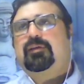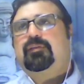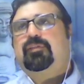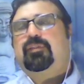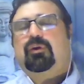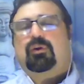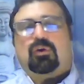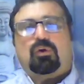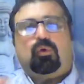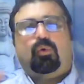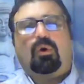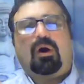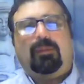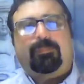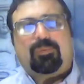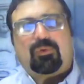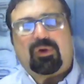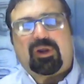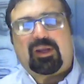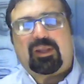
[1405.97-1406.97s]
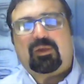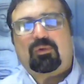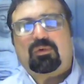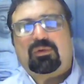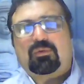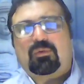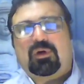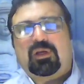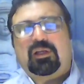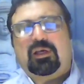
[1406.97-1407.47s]
they're cooperating
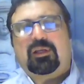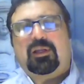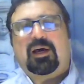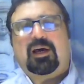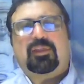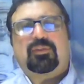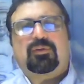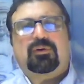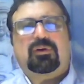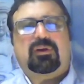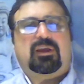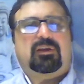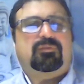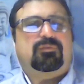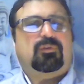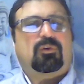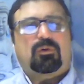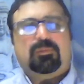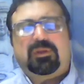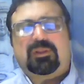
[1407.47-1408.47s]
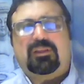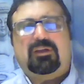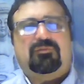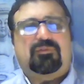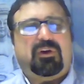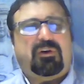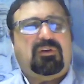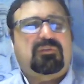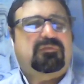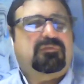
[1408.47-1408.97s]
with one another and forming the
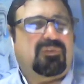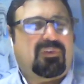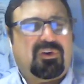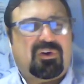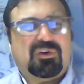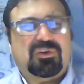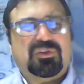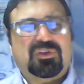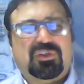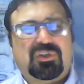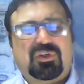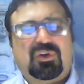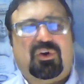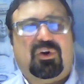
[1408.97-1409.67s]
very first